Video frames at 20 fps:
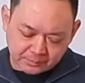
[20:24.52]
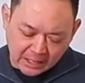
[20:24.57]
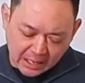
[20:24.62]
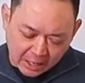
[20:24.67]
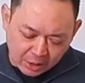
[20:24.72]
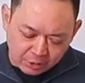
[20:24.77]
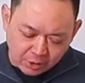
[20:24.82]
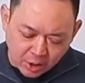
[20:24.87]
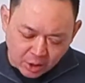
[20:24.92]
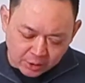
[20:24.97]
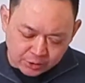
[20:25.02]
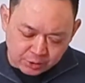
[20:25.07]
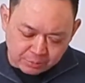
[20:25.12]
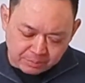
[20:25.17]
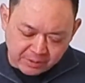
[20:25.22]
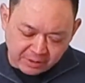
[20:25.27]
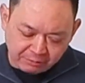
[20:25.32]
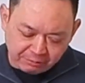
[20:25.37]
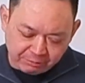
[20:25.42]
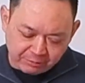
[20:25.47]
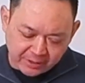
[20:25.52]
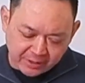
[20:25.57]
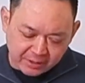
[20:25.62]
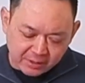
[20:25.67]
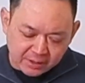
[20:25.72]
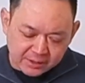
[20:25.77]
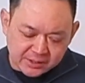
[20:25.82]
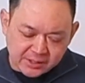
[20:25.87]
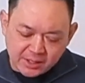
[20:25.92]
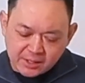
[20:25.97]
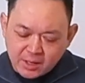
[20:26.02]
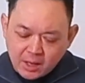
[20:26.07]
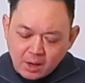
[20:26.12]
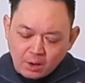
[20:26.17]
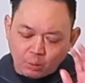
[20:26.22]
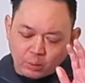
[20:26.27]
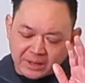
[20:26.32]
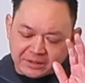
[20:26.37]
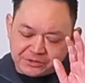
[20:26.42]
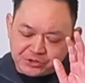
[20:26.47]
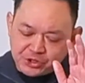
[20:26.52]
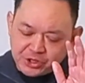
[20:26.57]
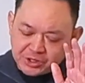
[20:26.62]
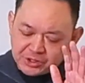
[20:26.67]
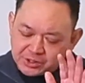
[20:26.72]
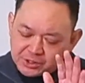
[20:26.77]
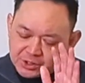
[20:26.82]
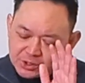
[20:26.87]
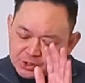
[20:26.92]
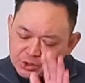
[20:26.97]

How not to be afraid? See, when Jesus